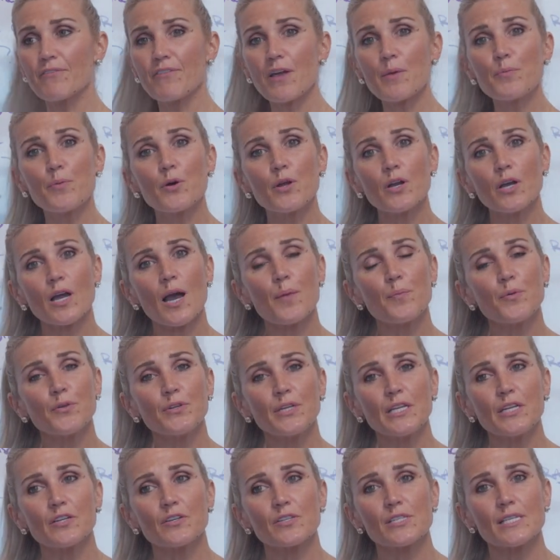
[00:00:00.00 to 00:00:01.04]
if I put a couple
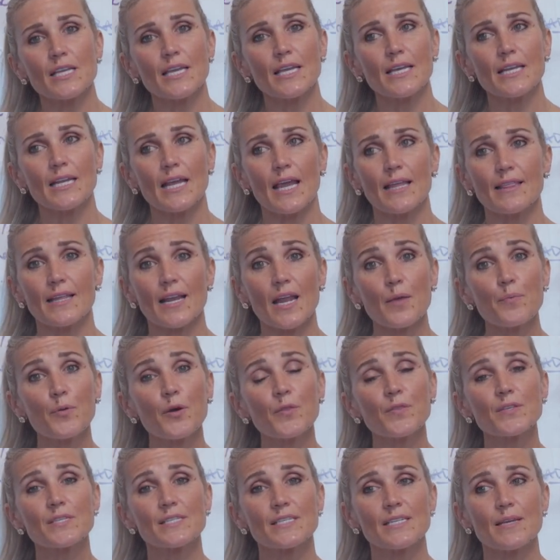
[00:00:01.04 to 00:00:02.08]
needles in and then I
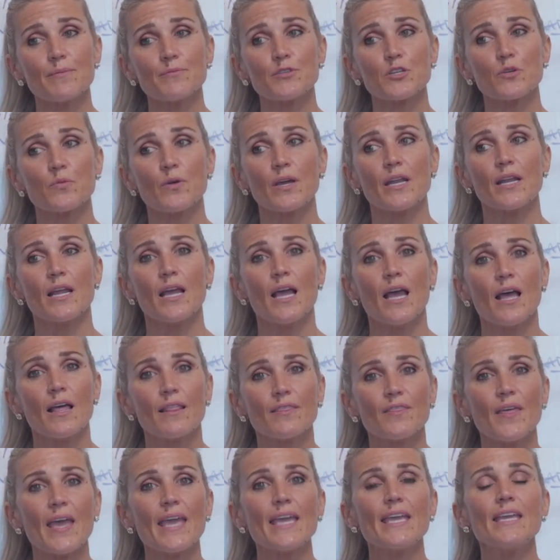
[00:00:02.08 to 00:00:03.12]
put the stim to it,
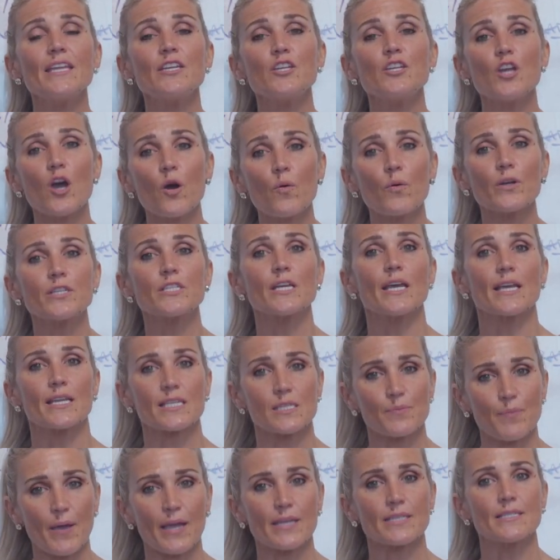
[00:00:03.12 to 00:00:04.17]
they know what to
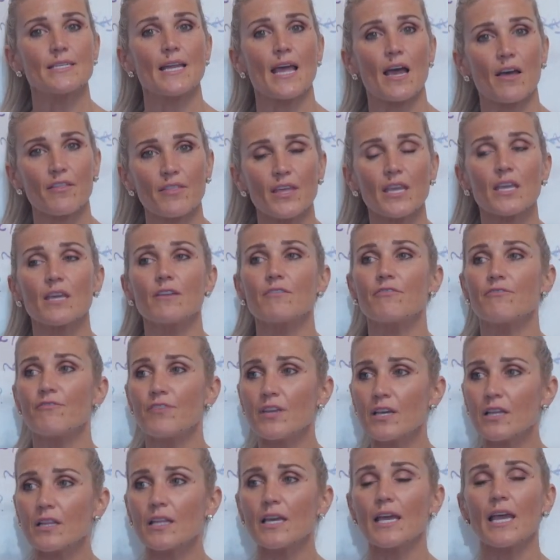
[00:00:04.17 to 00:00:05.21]
expect now. They can
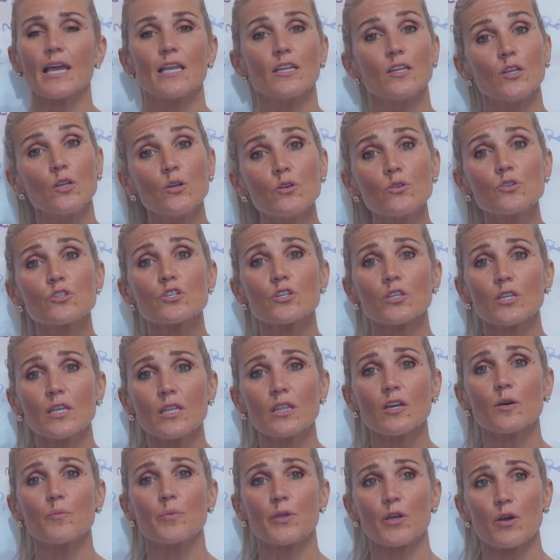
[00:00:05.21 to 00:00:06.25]
feel it, and usually
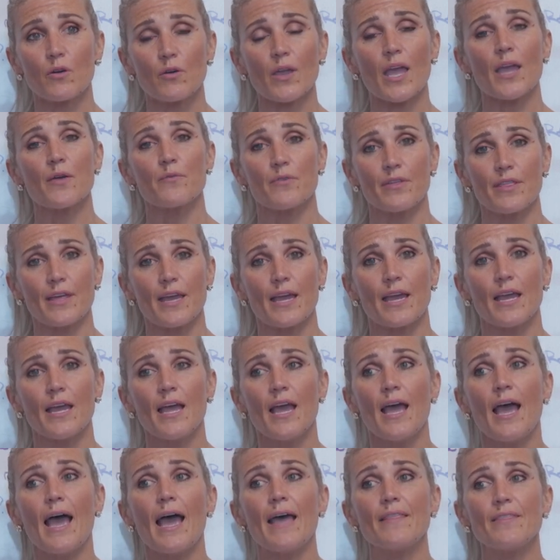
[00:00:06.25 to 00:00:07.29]
they'll be okay with it.
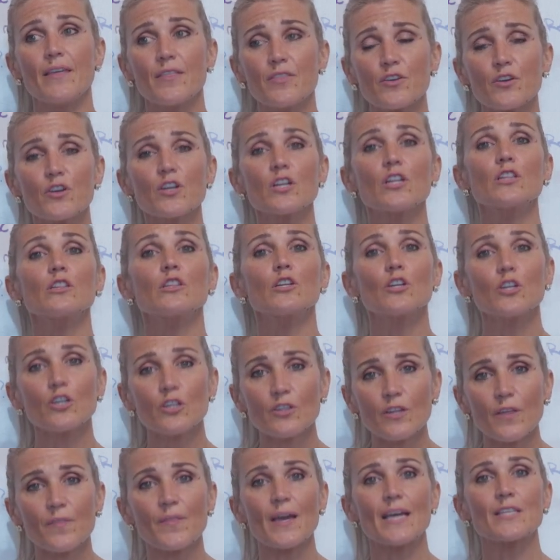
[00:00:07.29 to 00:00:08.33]
And then they're gonna
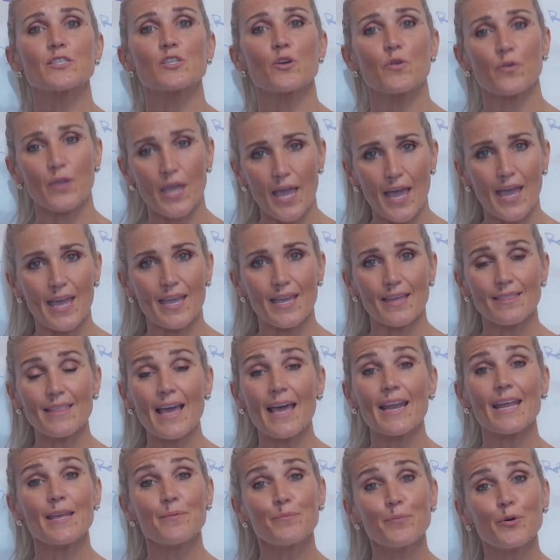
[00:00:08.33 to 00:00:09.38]
learn that that's okay, and
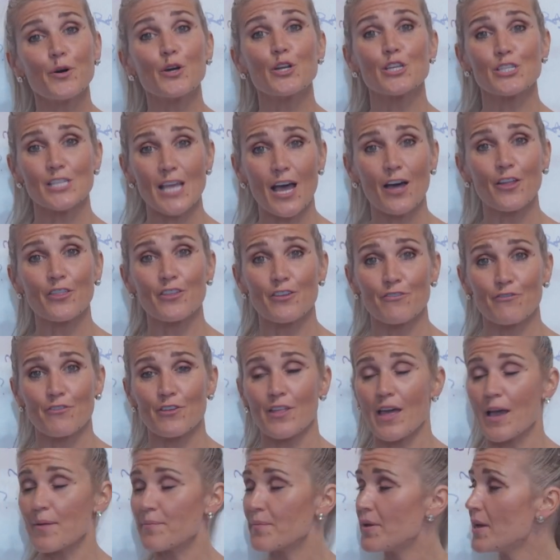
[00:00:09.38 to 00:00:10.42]
that input is healthy for
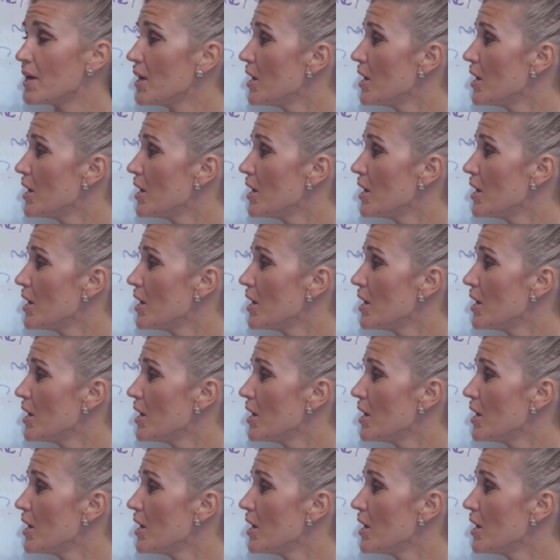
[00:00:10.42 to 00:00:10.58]
them.